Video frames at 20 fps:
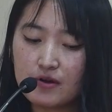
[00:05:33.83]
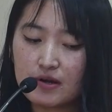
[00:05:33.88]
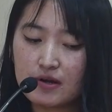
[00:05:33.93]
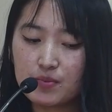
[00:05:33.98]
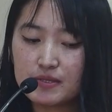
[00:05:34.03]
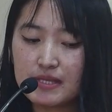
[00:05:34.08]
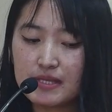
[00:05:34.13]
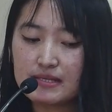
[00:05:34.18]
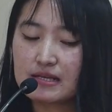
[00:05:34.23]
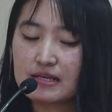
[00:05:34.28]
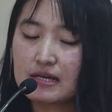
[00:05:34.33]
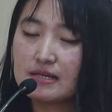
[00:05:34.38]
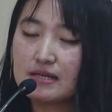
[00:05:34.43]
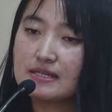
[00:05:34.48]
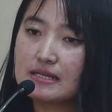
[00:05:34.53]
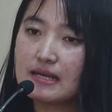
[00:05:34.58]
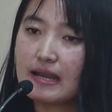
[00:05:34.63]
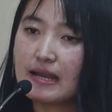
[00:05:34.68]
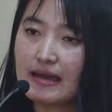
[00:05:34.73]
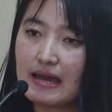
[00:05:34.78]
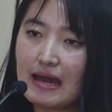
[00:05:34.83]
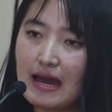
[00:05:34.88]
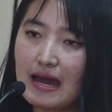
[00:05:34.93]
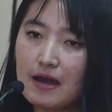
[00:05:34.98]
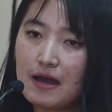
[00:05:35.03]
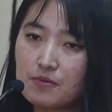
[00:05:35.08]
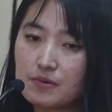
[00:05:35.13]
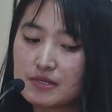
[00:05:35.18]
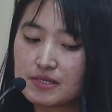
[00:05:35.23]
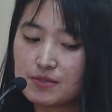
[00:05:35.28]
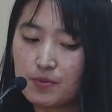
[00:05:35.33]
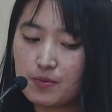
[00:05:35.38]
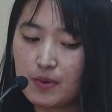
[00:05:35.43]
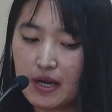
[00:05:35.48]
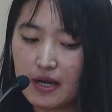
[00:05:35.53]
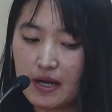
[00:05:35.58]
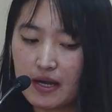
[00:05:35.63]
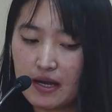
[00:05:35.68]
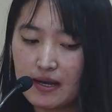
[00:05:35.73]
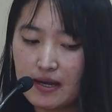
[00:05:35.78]
for a Buddhist country like ours,
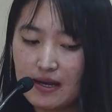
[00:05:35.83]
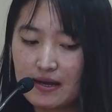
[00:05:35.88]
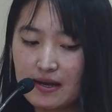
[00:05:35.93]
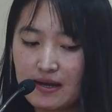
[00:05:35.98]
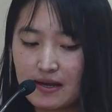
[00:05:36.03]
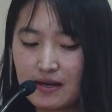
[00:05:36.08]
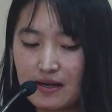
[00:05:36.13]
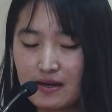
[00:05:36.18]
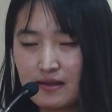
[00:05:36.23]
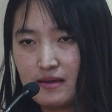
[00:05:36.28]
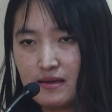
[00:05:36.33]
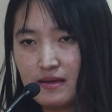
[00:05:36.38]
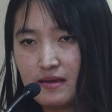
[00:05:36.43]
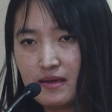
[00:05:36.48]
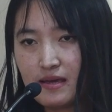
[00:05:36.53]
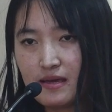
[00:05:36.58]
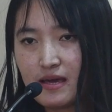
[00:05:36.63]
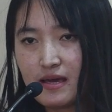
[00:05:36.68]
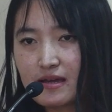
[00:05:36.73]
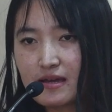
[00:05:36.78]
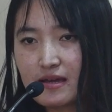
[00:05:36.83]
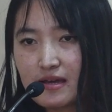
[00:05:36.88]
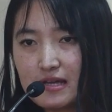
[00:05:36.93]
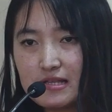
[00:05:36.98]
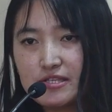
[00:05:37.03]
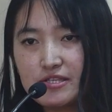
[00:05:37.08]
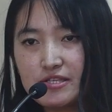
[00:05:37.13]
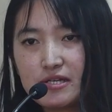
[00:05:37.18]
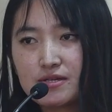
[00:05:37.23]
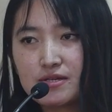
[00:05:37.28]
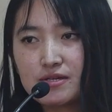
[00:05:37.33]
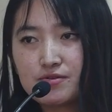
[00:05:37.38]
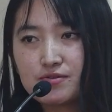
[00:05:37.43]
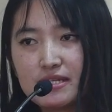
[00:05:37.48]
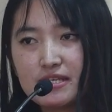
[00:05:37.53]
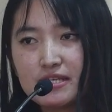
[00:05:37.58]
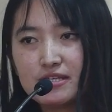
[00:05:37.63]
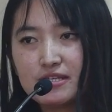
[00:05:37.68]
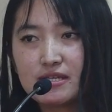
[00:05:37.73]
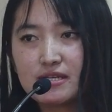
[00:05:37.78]
where culture,
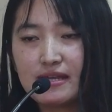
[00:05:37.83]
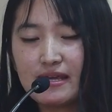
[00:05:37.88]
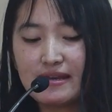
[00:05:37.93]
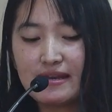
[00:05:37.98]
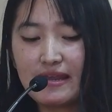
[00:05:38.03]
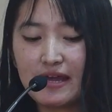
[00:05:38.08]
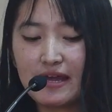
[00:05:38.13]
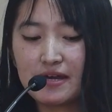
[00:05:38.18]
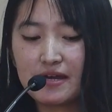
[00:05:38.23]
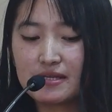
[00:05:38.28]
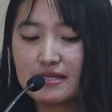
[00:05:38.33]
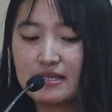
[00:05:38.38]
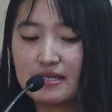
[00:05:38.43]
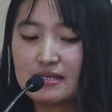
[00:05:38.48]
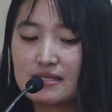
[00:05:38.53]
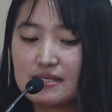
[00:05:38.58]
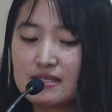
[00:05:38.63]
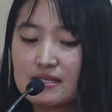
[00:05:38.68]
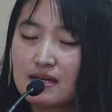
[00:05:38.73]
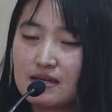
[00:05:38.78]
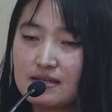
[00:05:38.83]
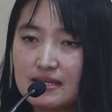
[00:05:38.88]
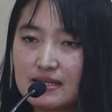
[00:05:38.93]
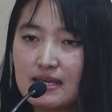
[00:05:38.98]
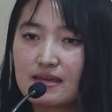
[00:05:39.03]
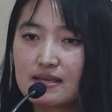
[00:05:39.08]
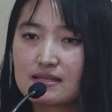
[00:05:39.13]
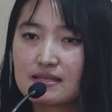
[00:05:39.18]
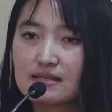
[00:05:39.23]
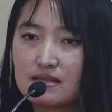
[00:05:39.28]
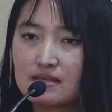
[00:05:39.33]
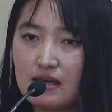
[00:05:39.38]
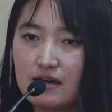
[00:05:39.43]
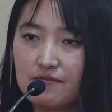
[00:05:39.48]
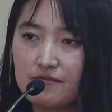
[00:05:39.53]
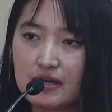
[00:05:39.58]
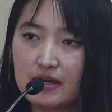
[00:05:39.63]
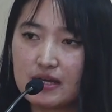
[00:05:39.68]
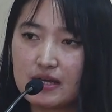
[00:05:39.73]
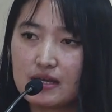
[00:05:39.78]
tradition, and heritage takes
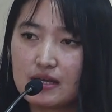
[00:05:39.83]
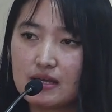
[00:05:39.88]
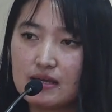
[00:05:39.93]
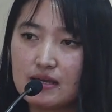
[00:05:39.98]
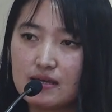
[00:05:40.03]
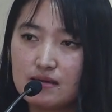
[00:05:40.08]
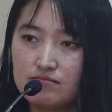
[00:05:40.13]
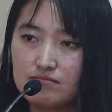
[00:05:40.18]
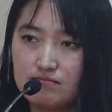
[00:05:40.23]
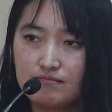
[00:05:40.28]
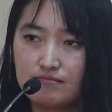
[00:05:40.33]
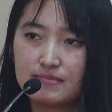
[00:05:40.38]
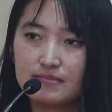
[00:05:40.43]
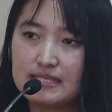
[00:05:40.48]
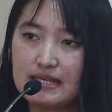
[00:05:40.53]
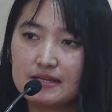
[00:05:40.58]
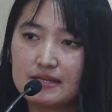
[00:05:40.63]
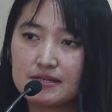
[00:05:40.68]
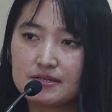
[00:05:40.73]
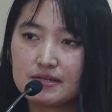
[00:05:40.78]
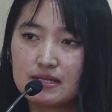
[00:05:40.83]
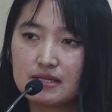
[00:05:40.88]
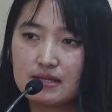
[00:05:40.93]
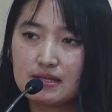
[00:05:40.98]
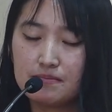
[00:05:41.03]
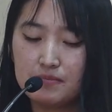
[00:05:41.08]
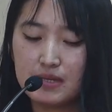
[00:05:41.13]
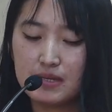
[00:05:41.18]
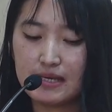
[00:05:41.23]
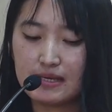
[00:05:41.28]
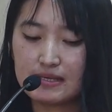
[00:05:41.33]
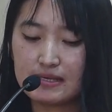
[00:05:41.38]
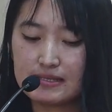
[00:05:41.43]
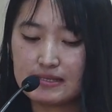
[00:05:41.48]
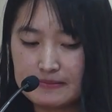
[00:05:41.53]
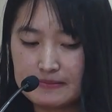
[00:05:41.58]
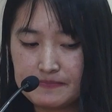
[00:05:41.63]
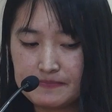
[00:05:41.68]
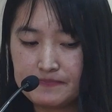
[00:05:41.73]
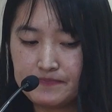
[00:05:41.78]
a very central
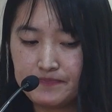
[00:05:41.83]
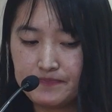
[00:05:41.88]
place.